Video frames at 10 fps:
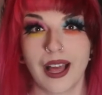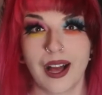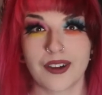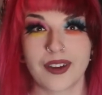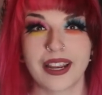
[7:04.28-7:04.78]

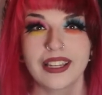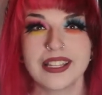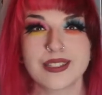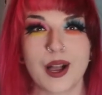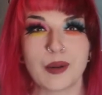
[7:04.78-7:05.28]
All right,
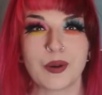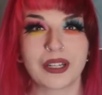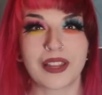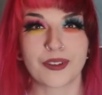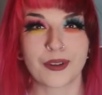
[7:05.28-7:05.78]
let's talk about
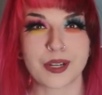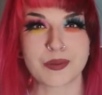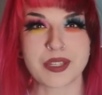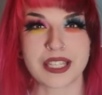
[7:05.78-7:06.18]
another Christmas